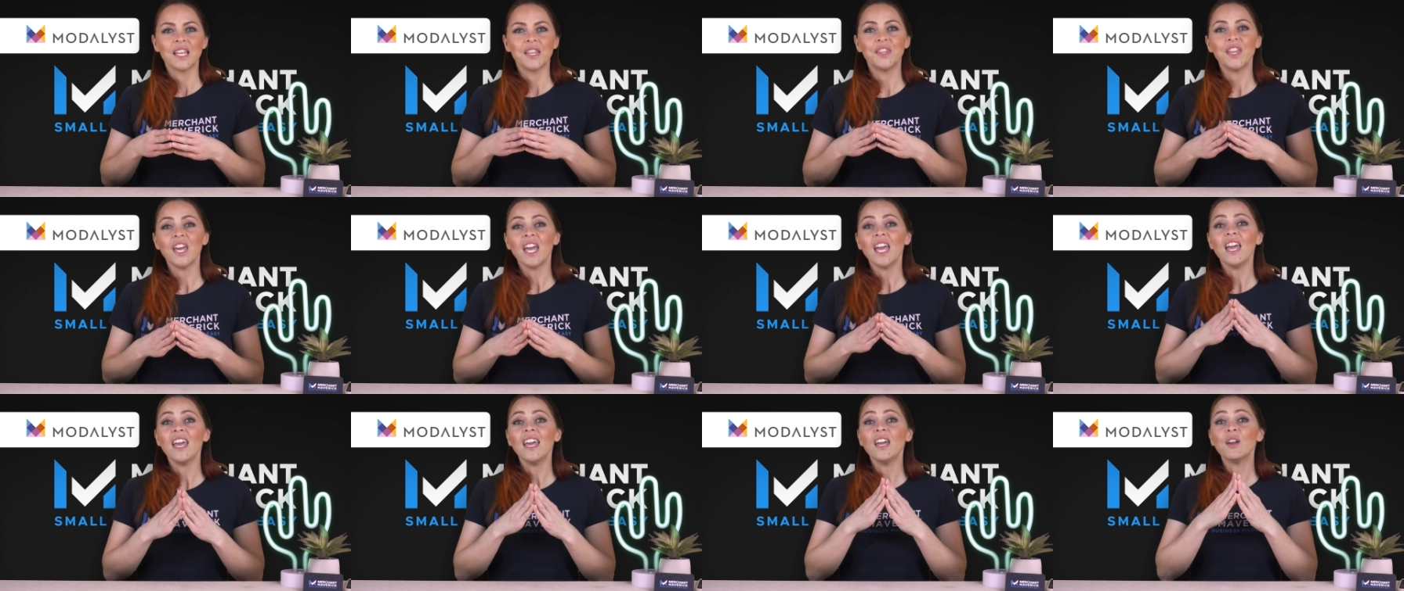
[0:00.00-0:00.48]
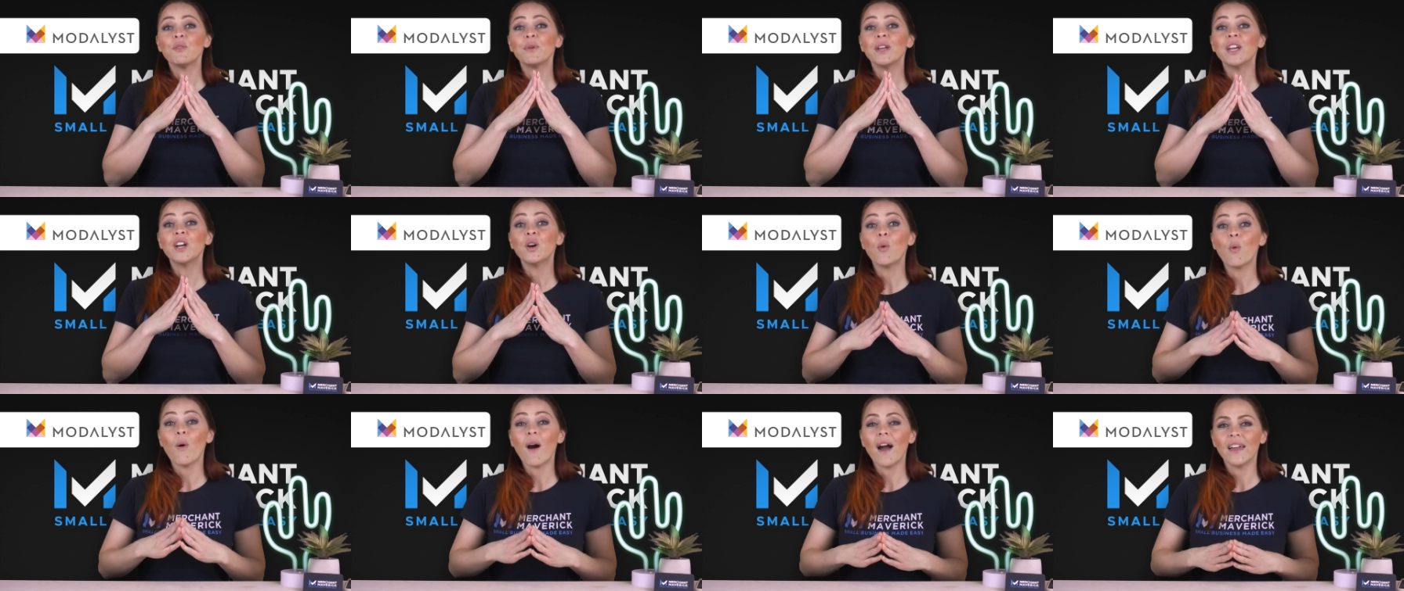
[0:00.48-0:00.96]
They
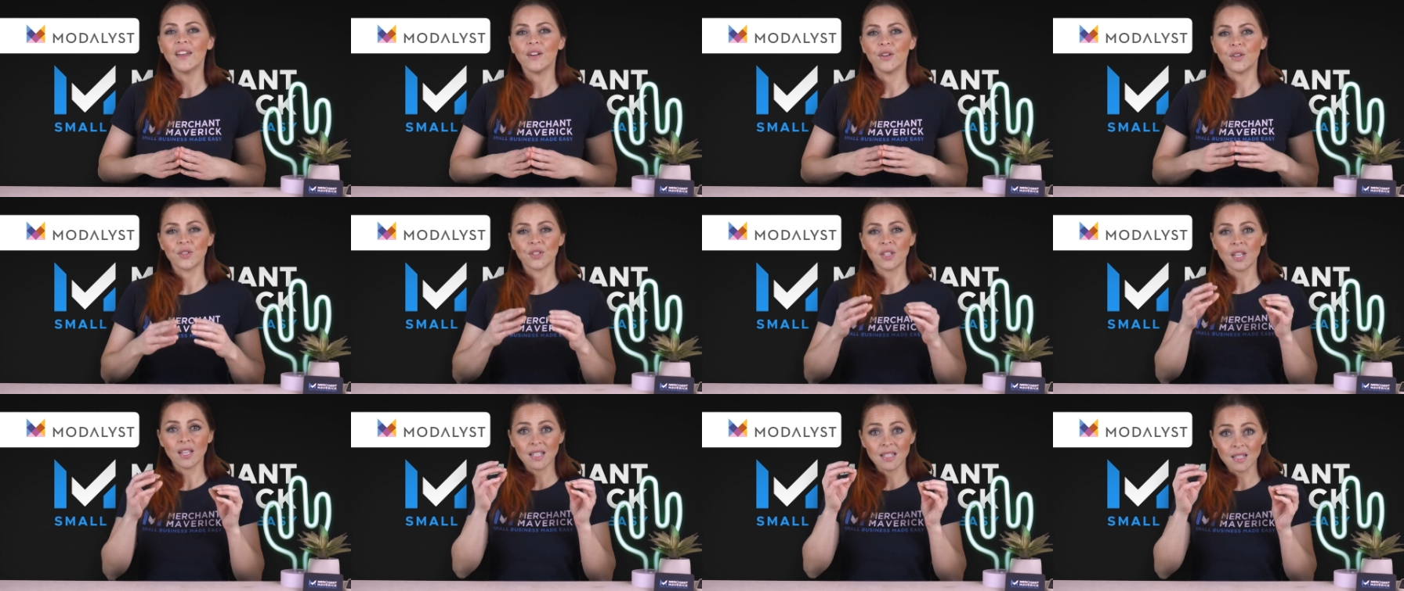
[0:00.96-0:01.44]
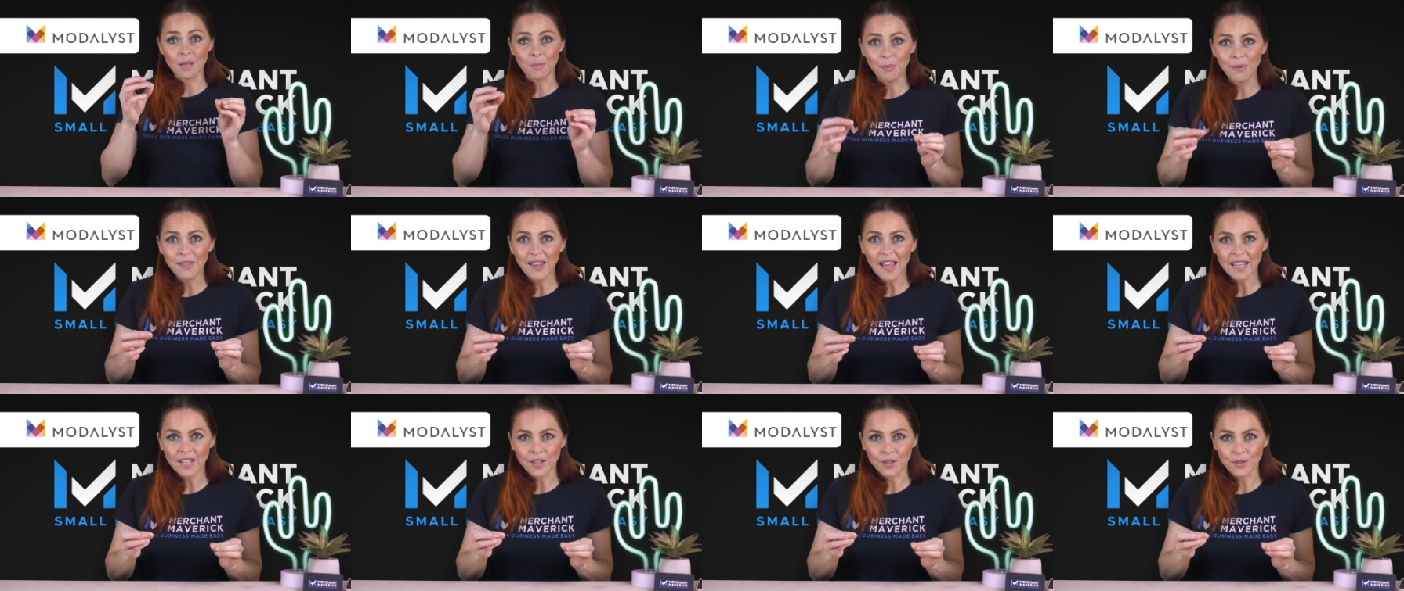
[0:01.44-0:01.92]
require
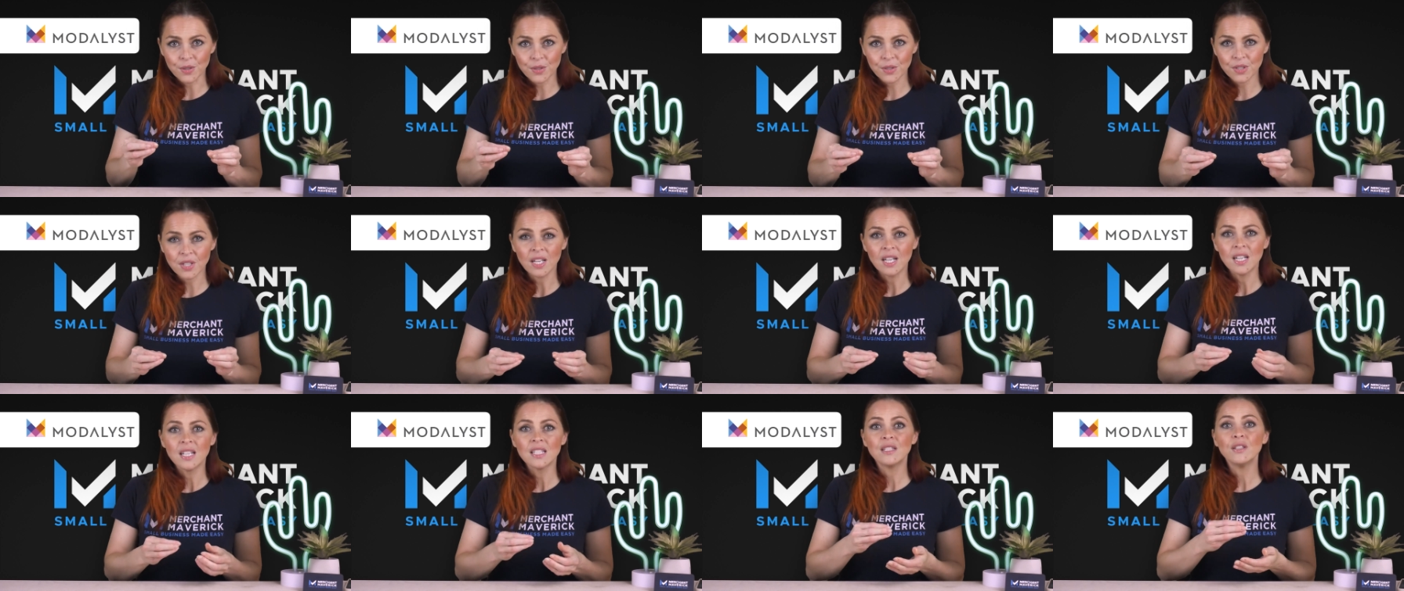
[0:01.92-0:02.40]
suppliers